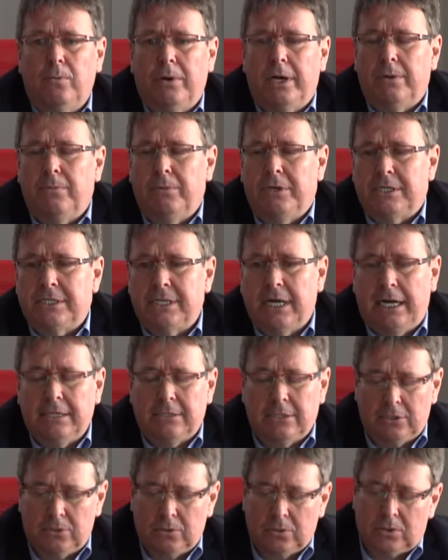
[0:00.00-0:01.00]
when we
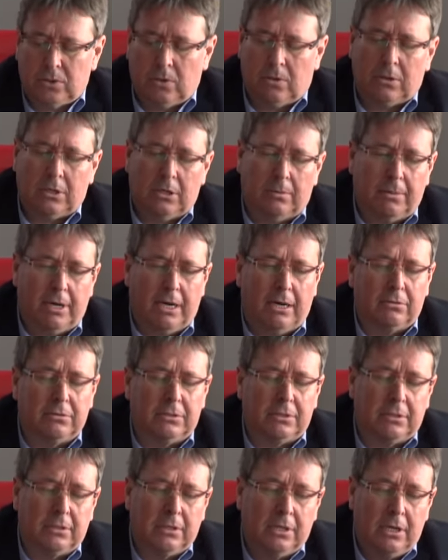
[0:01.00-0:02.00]
started to talk
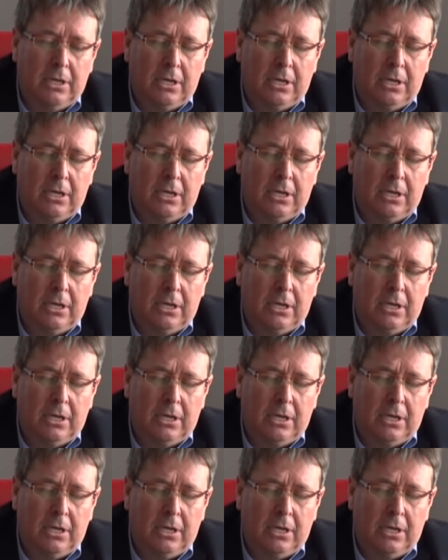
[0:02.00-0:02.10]
about